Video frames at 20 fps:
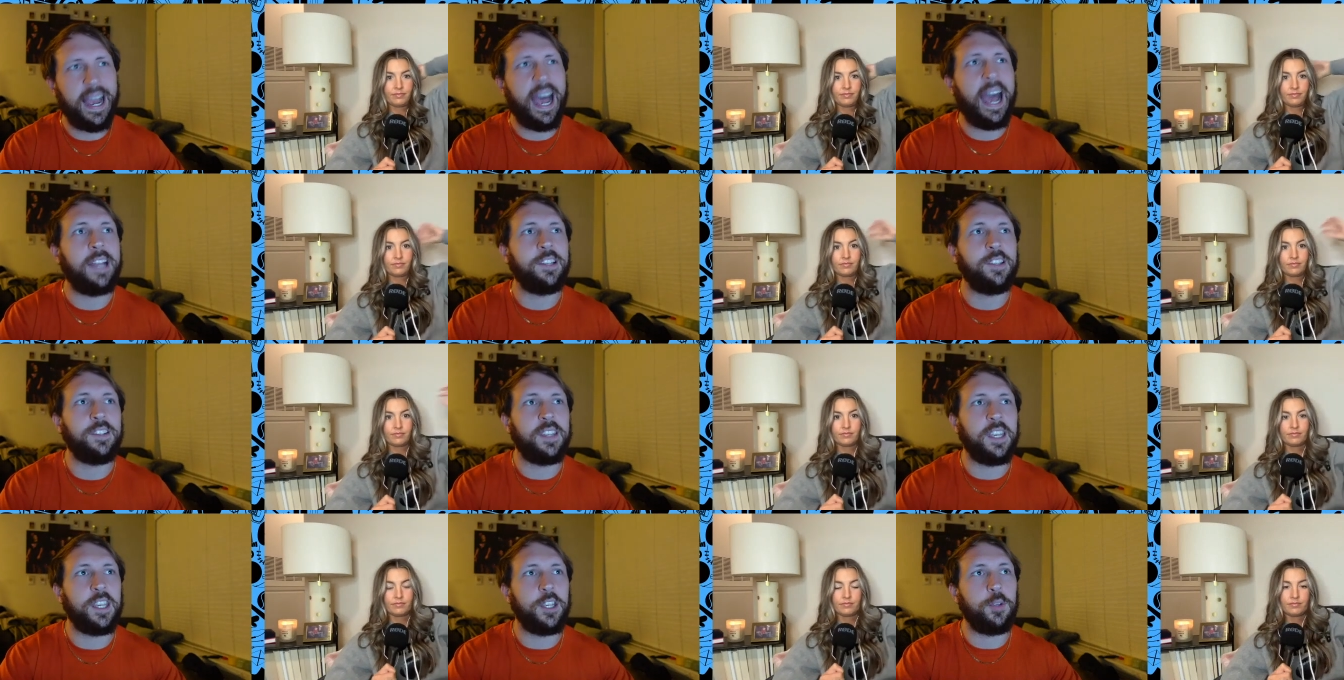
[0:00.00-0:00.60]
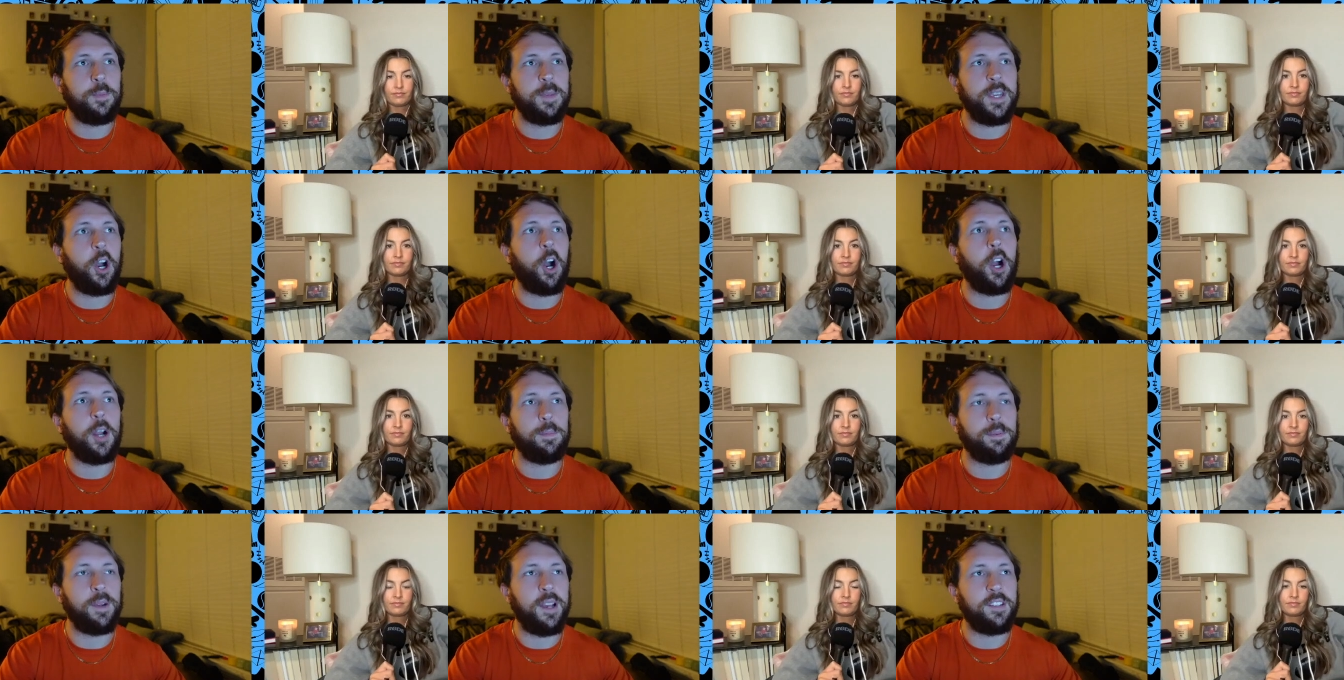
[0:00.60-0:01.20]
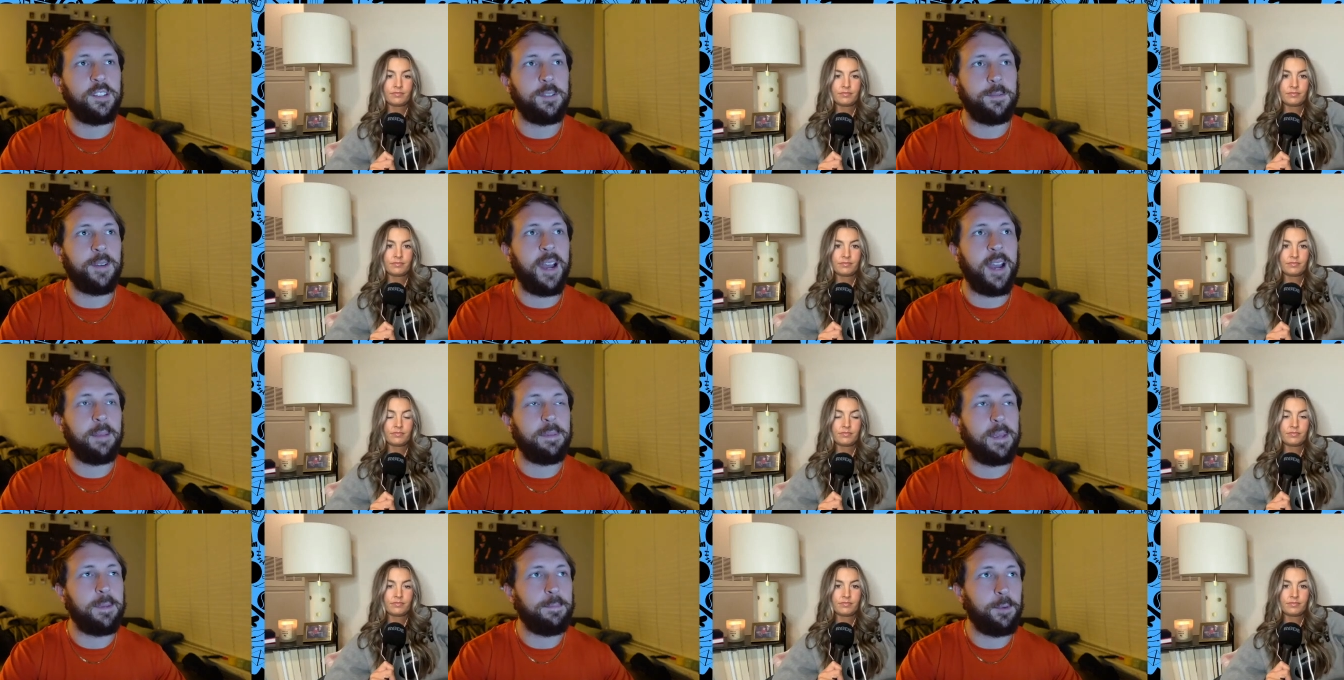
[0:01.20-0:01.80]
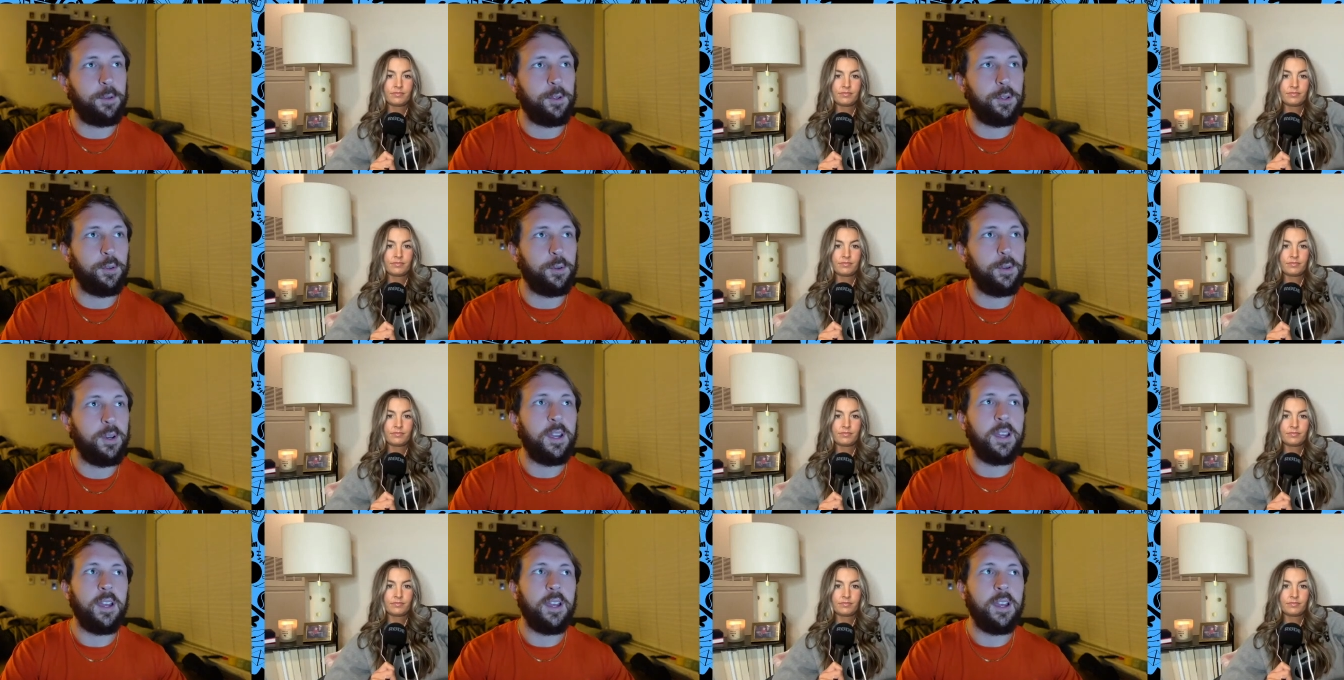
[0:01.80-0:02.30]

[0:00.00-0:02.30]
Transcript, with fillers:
Speaker 1: I just think you'd be hard pressed to find people who,